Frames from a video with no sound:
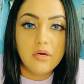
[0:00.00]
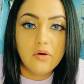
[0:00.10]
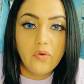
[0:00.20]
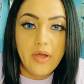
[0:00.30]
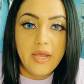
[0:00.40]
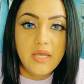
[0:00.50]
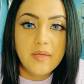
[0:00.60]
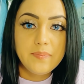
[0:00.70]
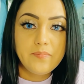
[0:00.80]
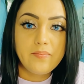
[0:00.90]
Okay?
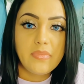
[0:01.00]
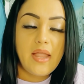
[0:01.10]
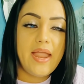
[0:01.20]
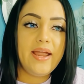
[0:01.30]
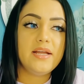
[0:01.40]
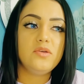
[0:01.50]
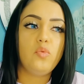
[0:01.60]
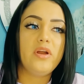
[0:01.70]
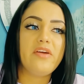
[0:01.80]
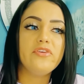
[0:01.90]
and
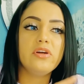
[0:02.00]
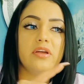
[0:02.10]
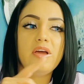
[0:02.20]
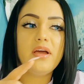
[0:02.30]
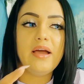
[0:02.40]
whatever